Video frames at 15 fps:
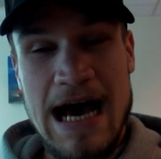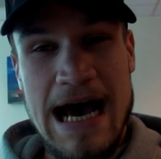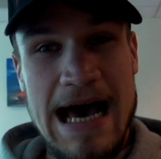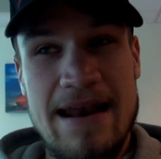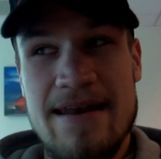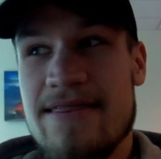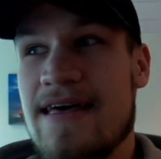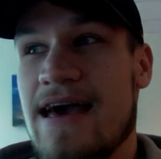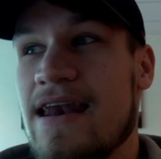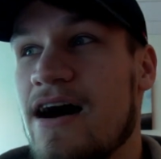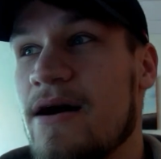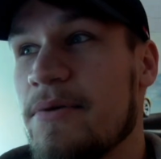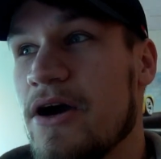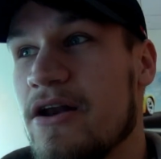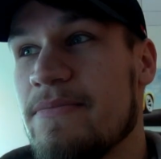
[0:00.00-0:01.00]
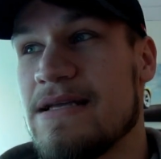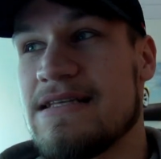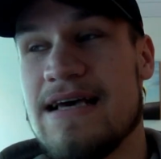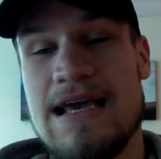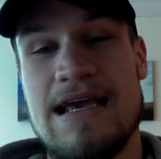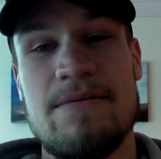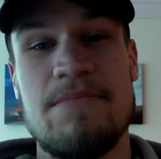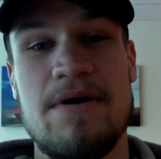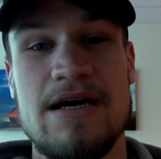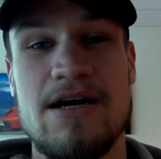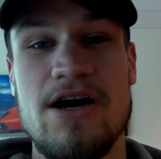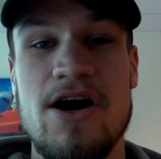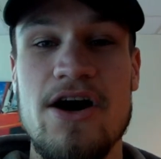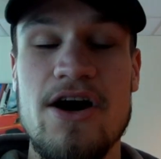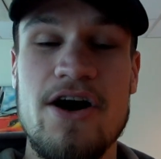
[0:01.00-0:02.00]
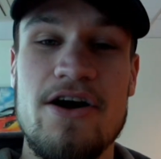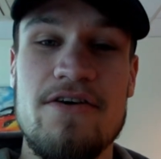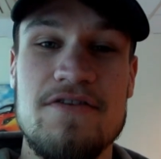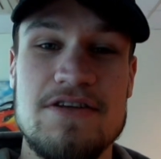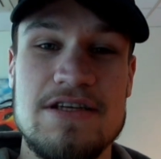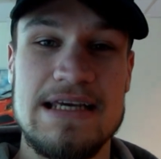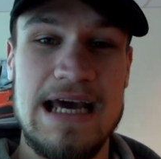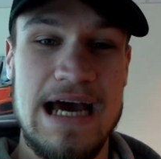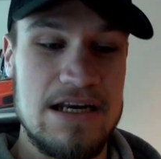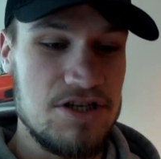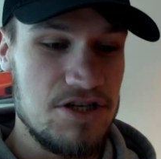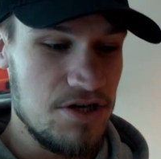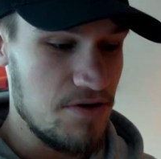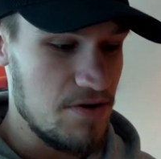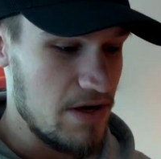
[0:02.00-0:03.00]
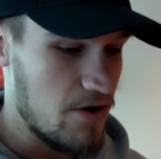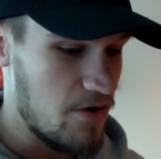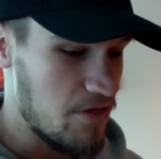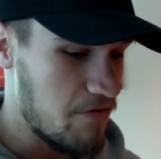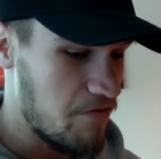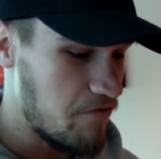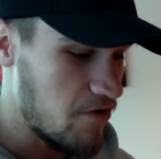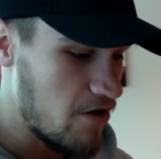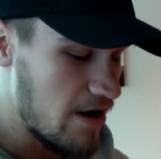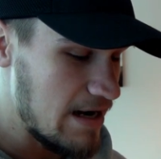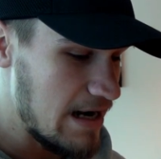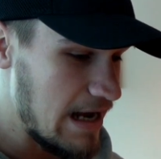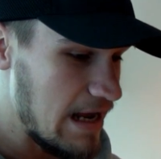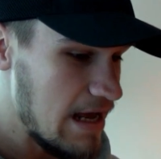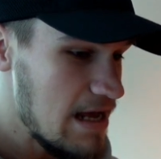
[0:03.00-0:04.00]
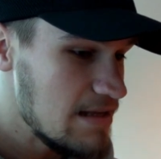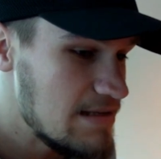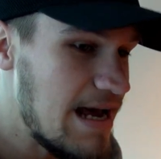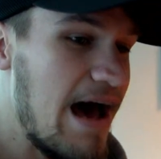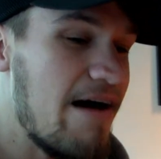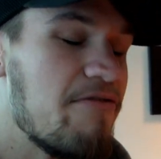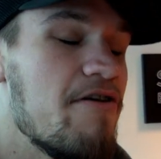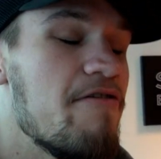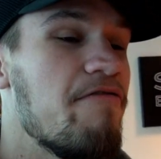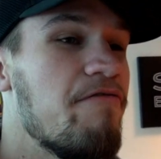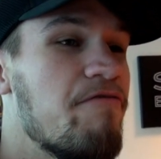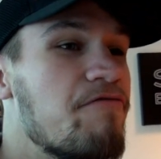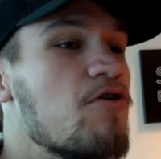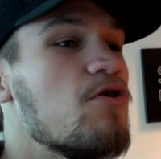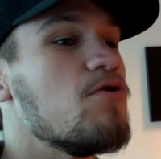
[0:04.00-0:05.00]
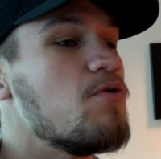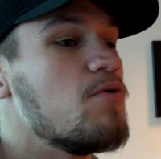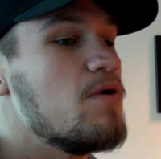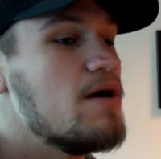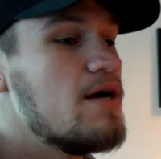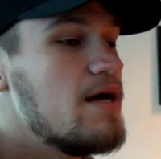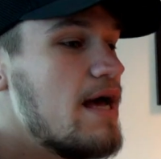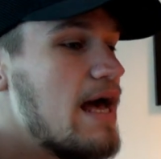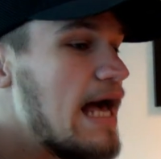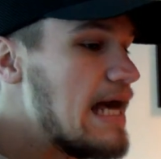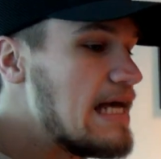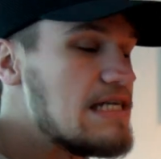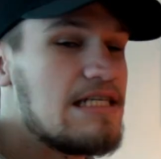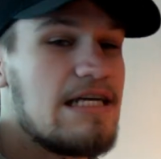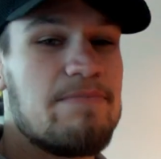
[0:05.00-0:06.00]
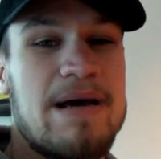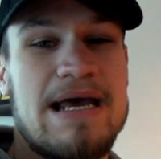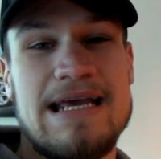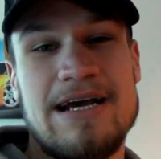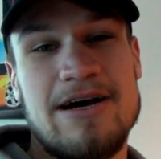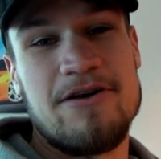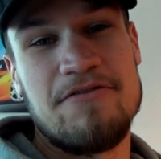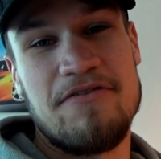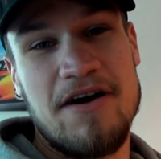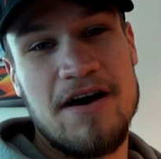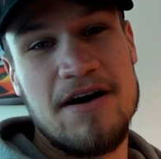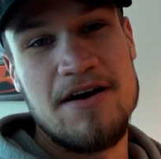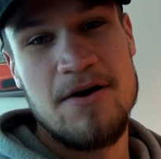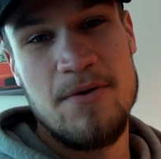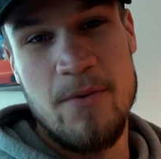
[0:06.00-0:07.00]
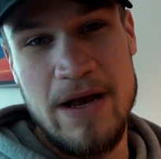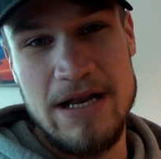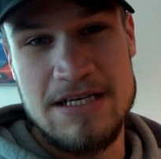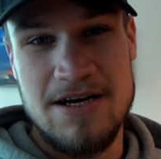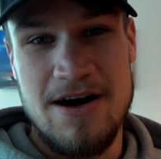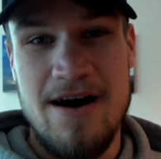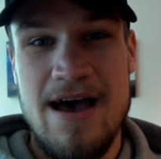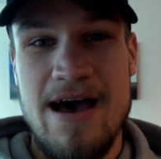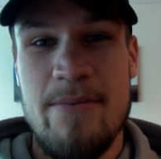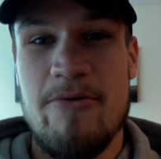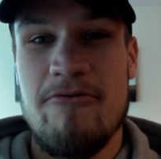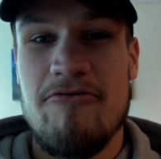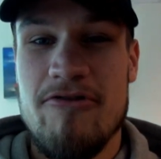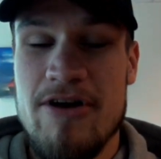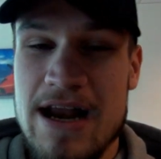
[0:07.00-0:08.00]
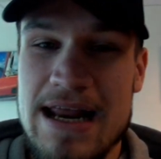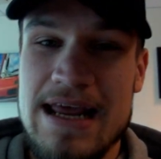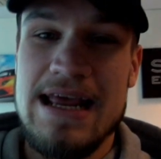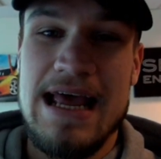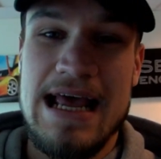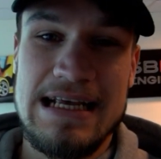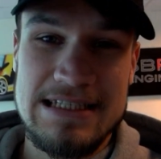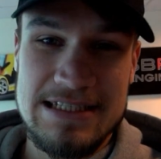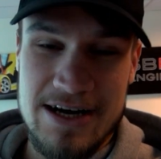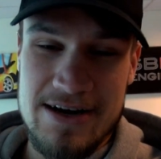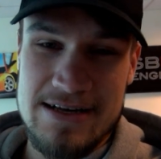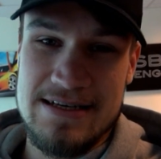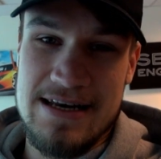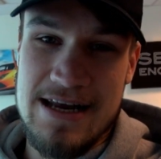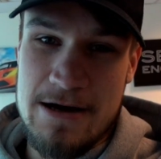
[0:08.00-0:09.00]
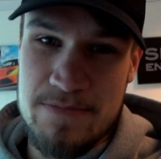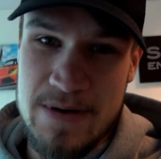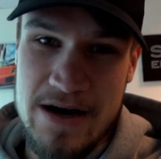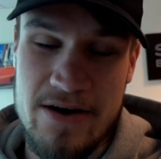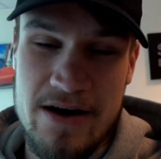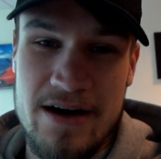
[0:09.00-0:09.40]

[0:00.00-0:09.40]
And then I'm going to be taking my car over to GAD Tuning on the Friday to have a full engine makeover, which I am really excited about.